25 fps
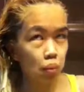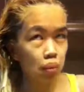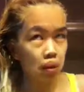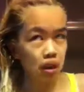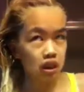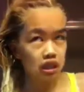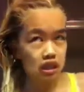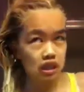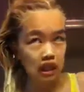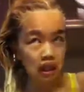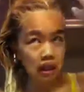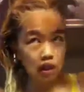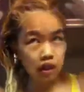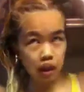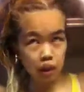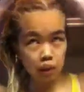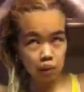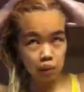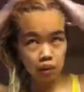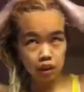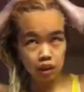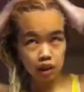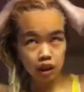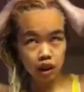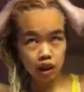don't put a shower cap
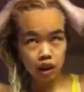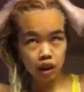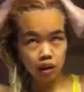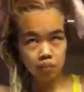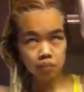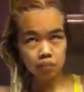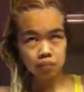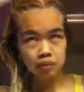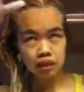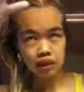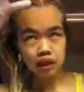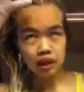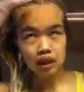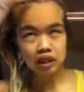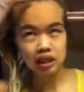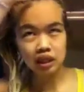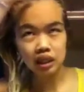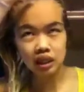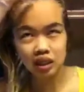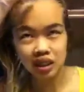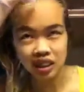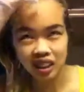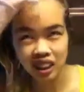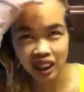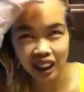on top, you can
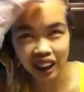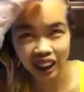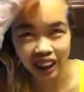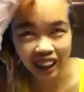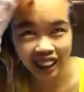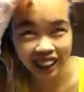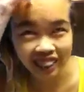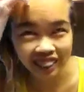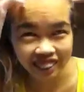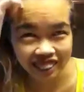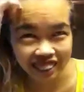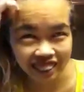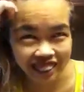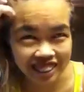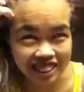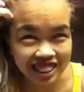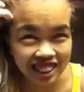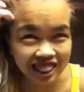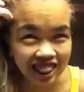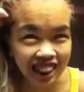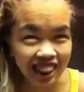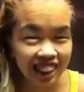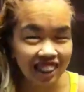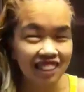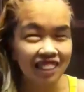tell the line on the
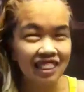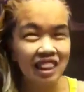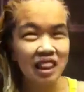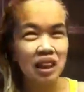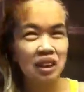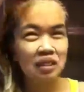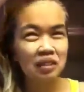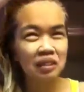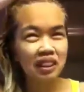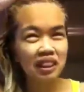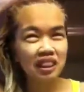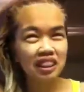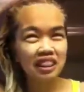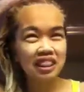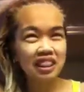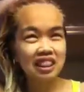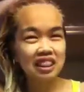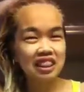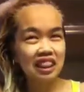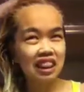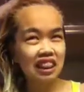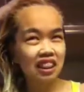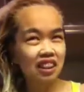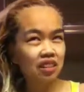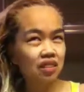shower cap, but they can
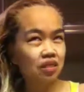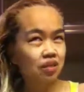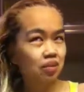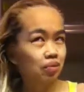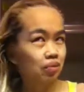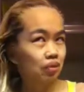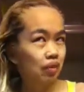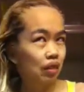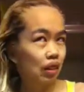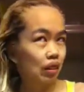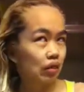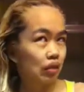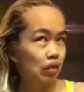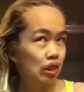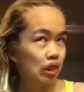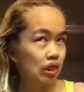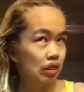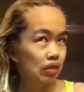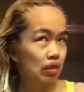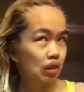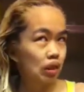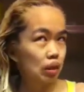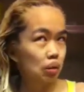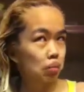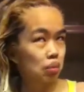tell, if
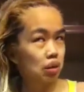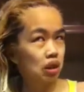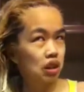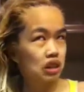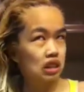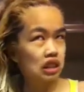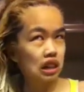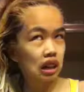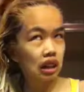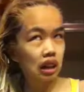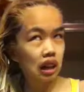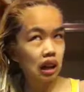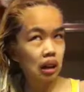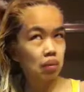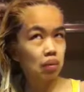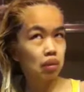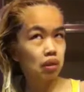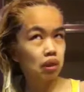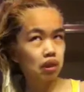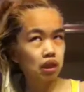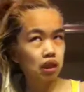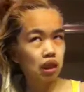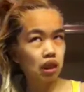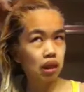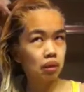you don't put a shower cap
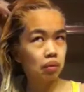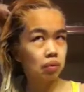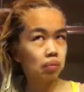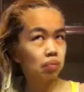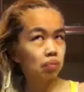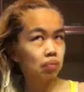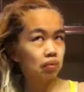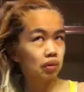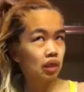on top,